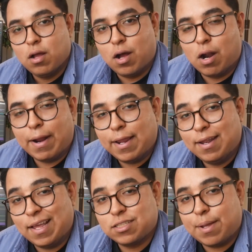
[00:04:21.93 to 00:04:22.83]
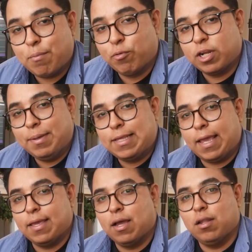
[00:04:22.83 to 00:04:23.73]
All right, next up, we're gonna be
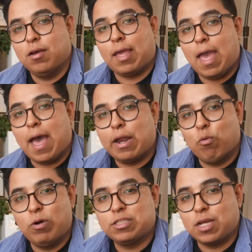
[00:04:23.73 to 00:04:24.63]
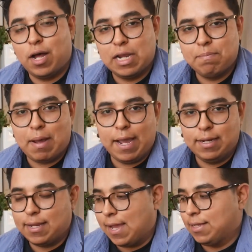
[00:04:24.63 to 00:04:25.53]
taking a look at what's on
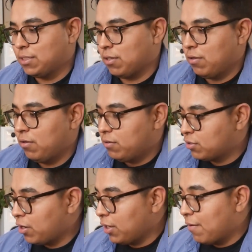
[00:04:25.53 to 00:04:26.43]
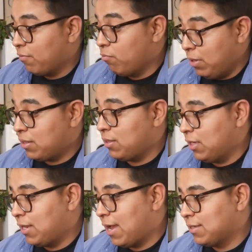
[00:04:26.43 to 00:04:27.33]
my desk. Starting off with
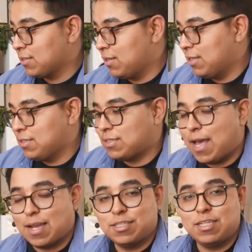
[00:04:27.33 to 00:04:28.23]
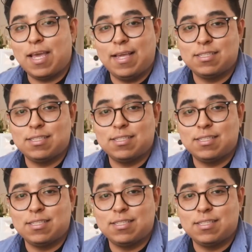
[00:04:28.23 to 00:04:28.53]
the desk, this is actually a